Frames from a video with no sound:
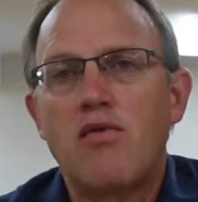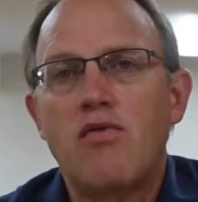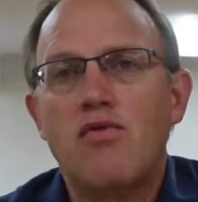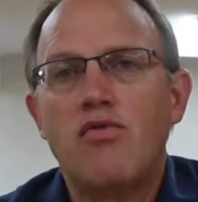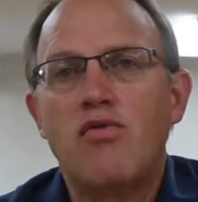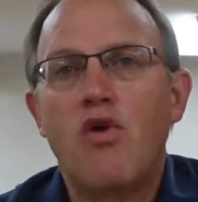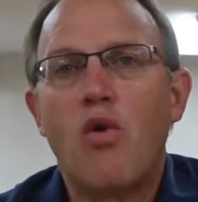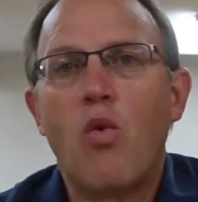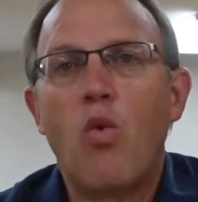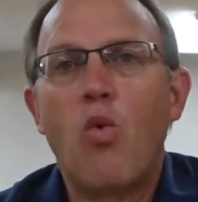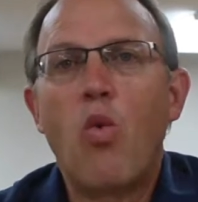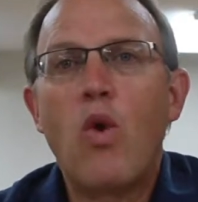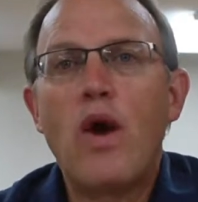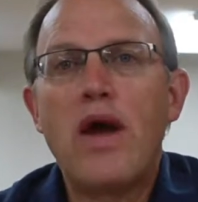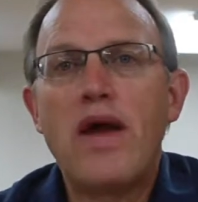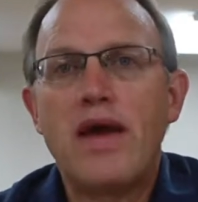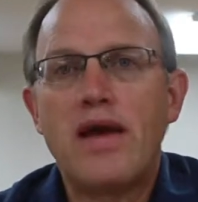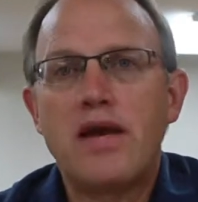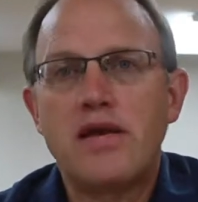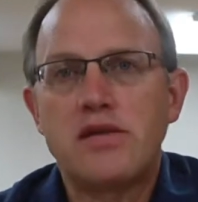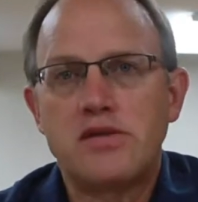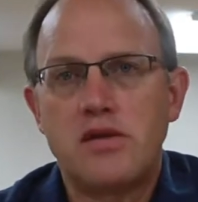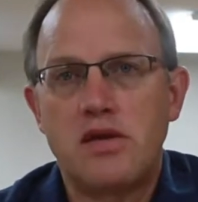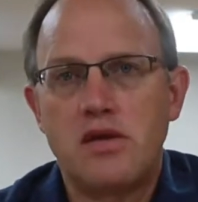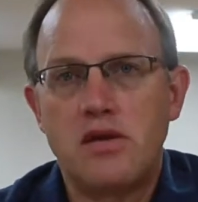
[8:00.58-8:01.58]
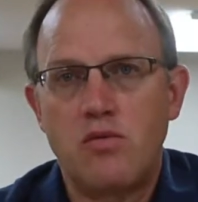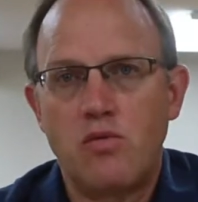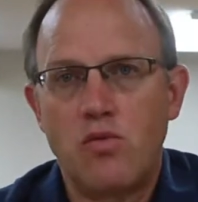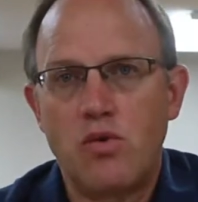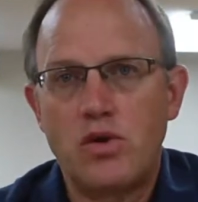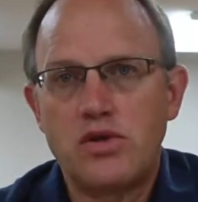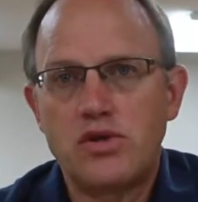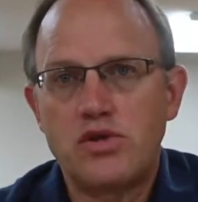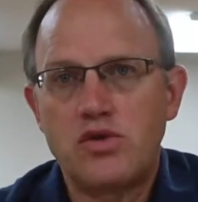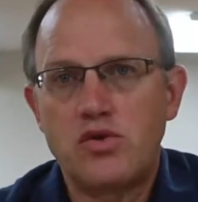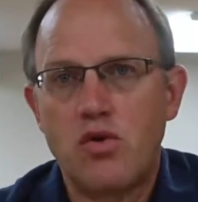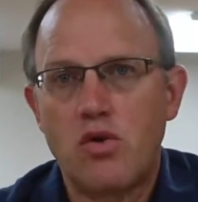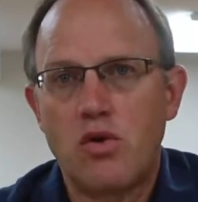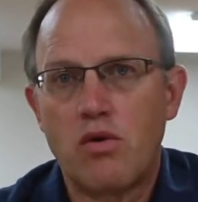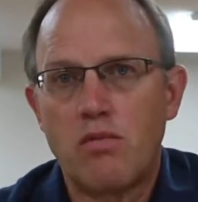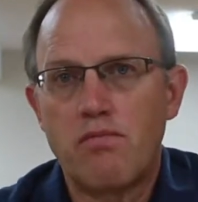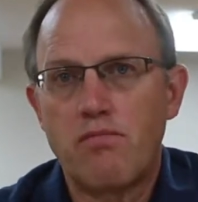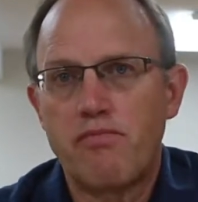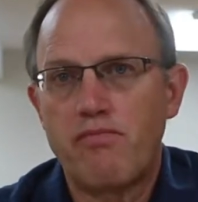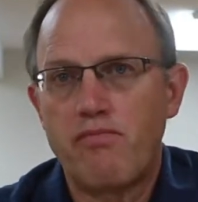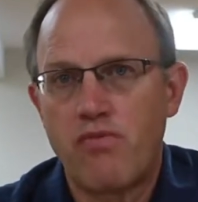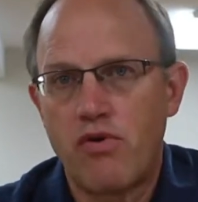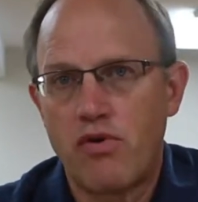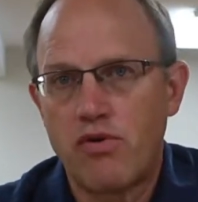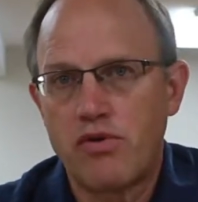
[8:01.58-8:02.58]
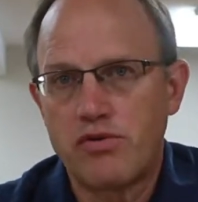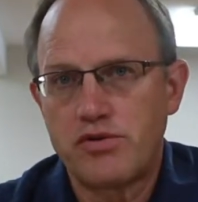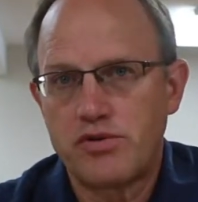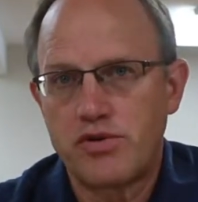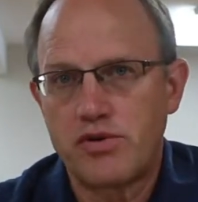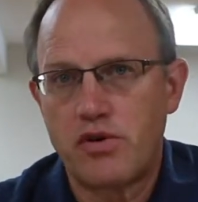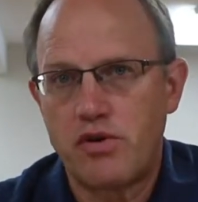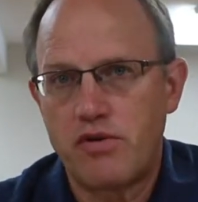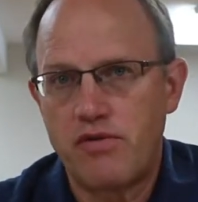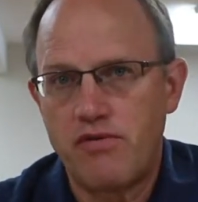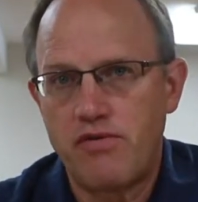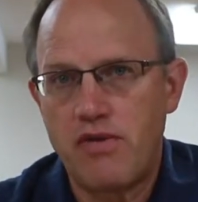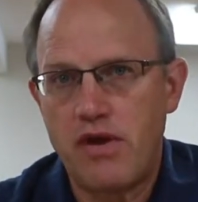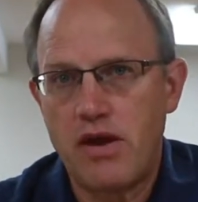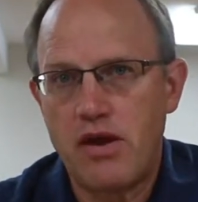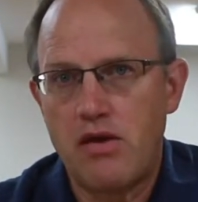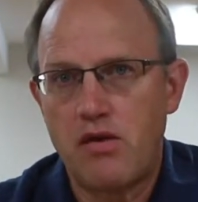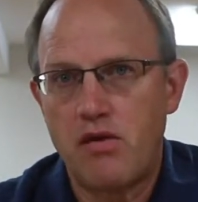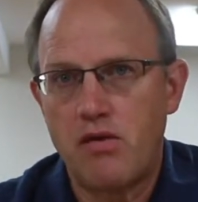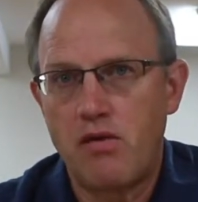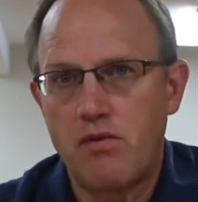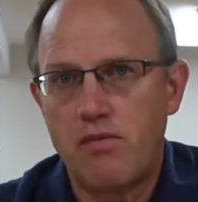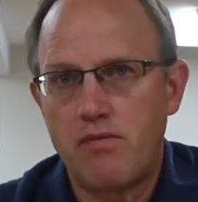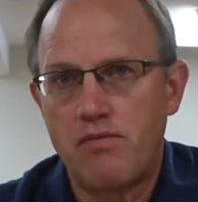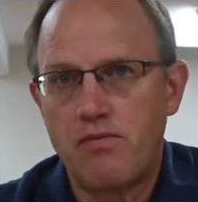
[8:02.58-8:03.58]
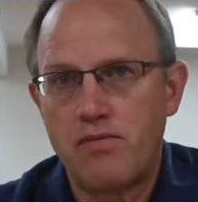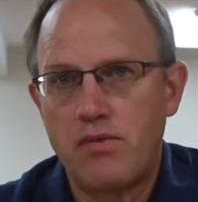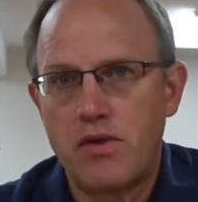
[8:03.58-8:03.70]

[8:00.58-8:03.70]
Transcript: the ways in which your furniture can fail.